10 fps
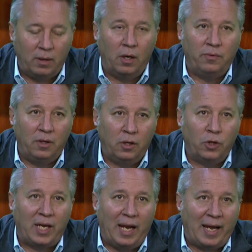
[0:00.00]
You know, you're
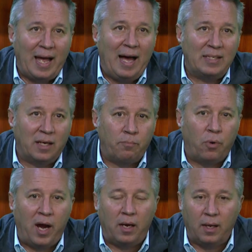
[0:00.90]
looking at guys like
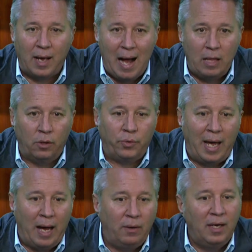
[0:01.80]
Brandon Carlo
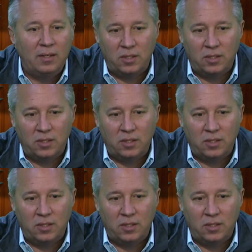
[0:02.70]
now,